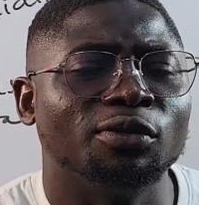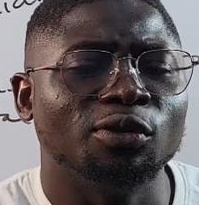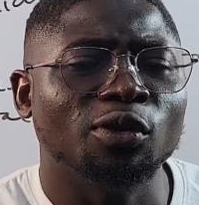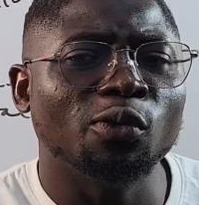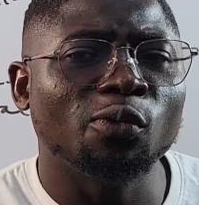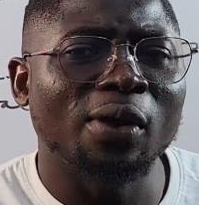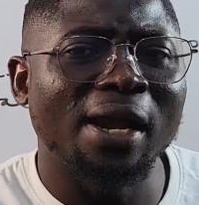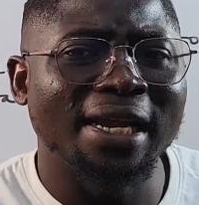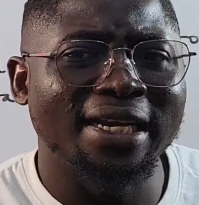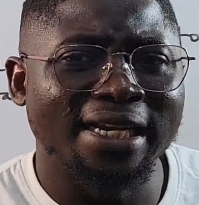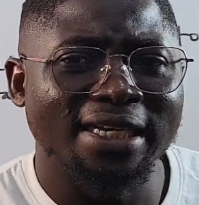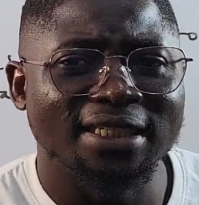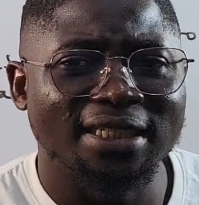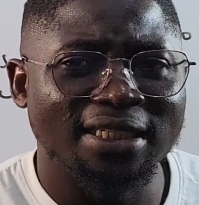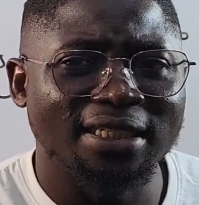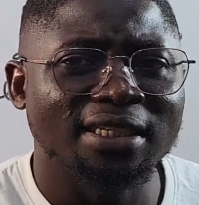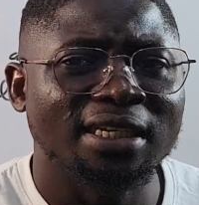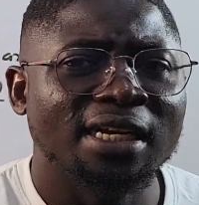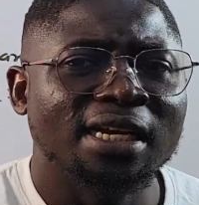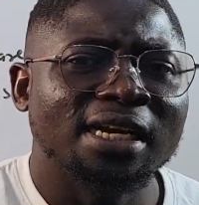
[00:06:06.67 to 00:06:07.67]
what lower
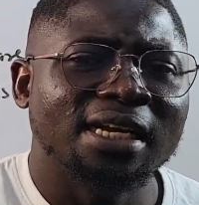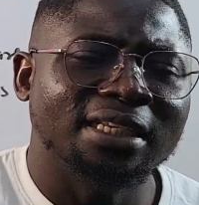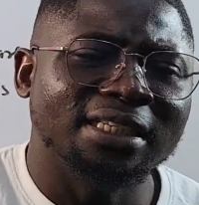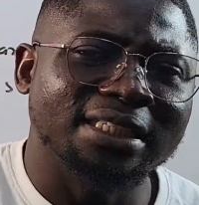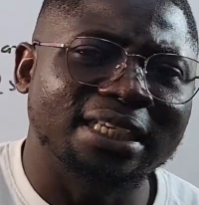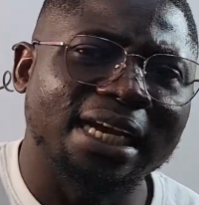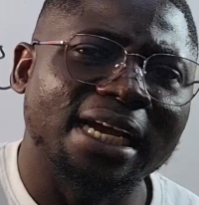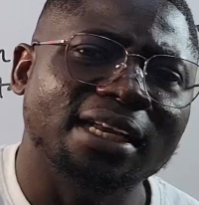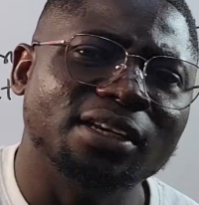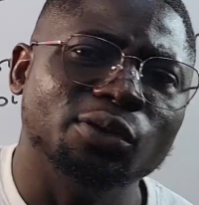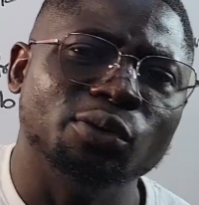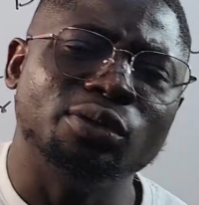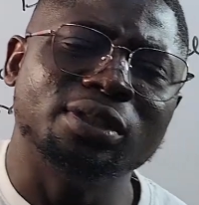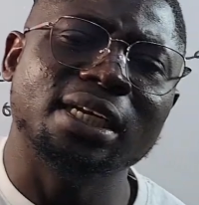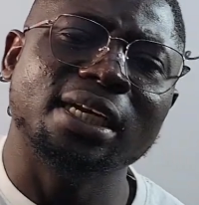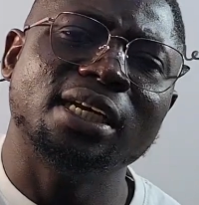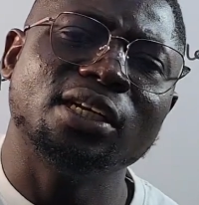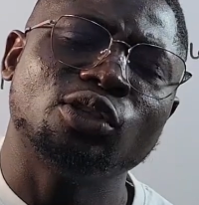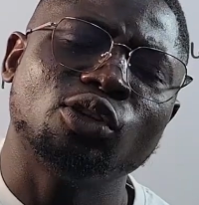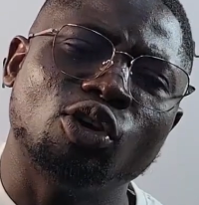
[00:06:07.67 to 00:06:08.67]
energy, then you
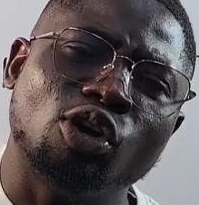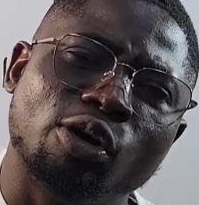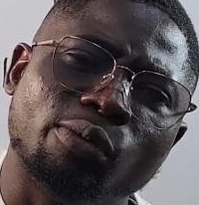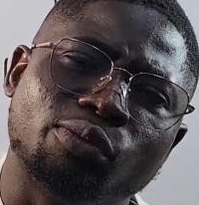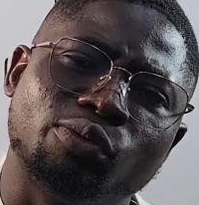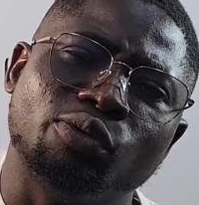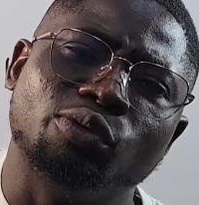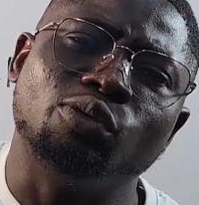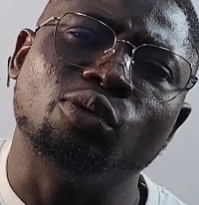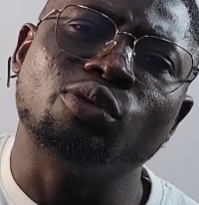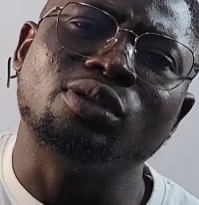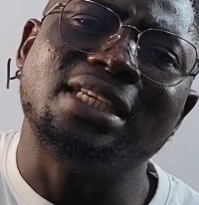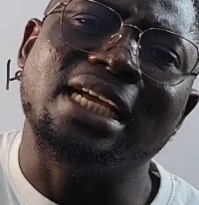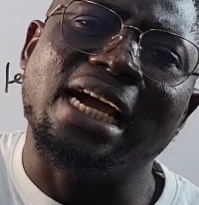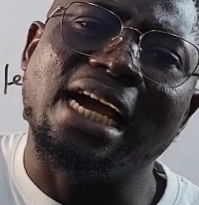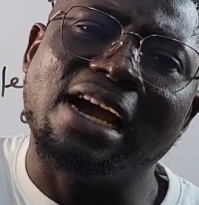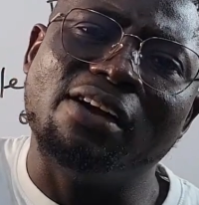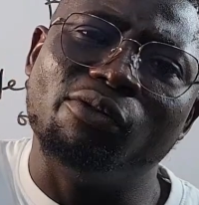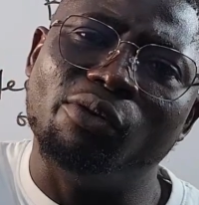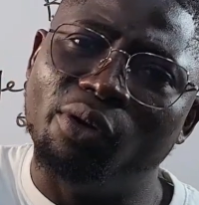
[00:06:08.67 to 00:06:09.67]
take it up to those
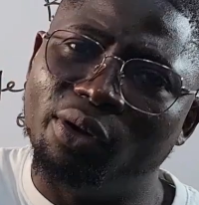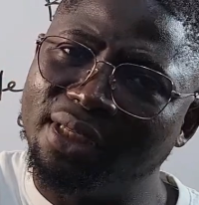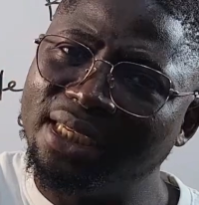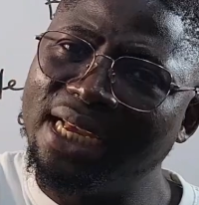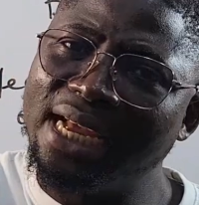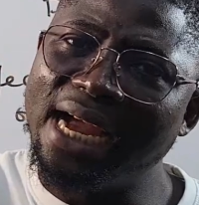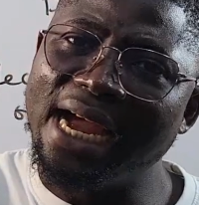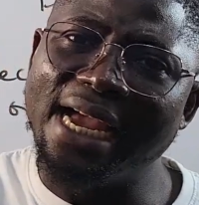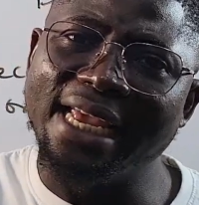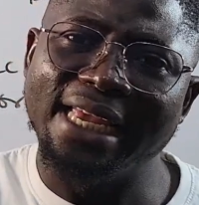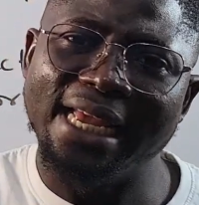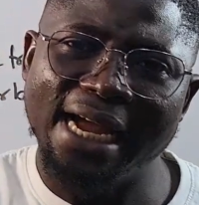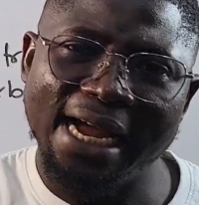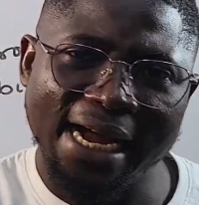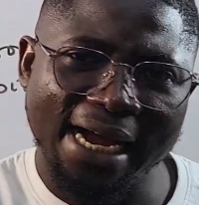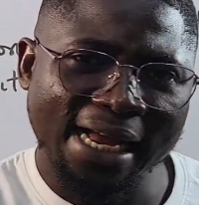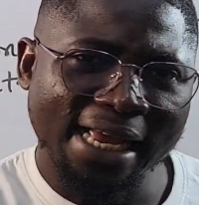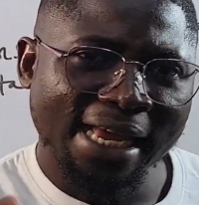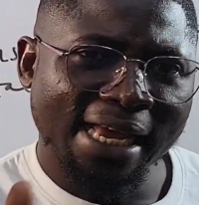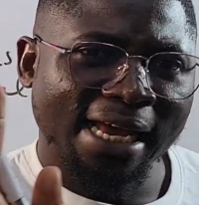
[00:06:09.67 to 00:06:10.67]
that have what
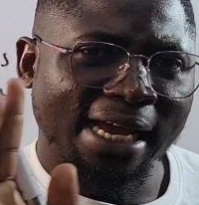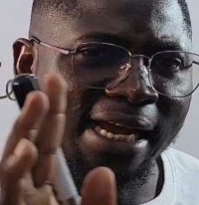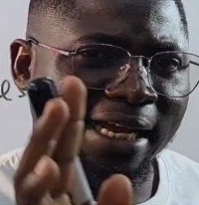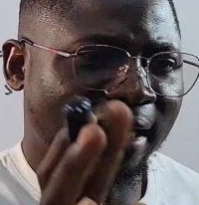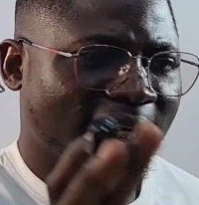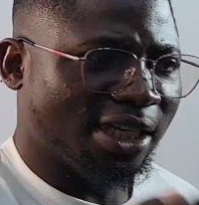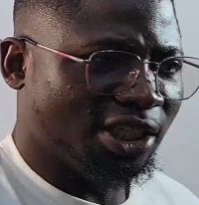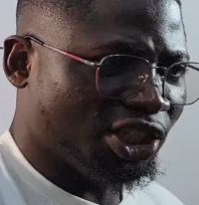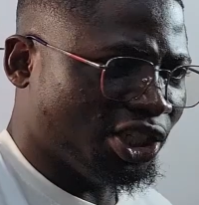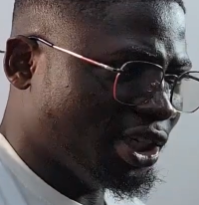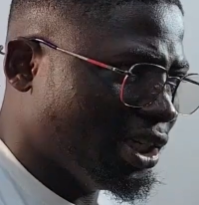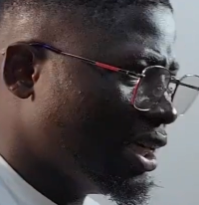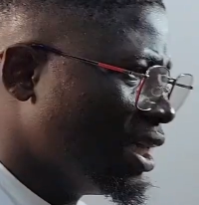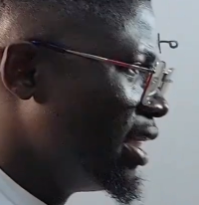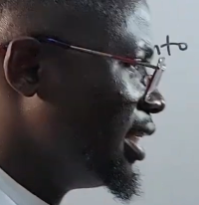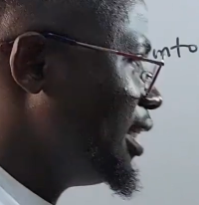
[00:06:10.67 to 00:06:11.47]
higher energy.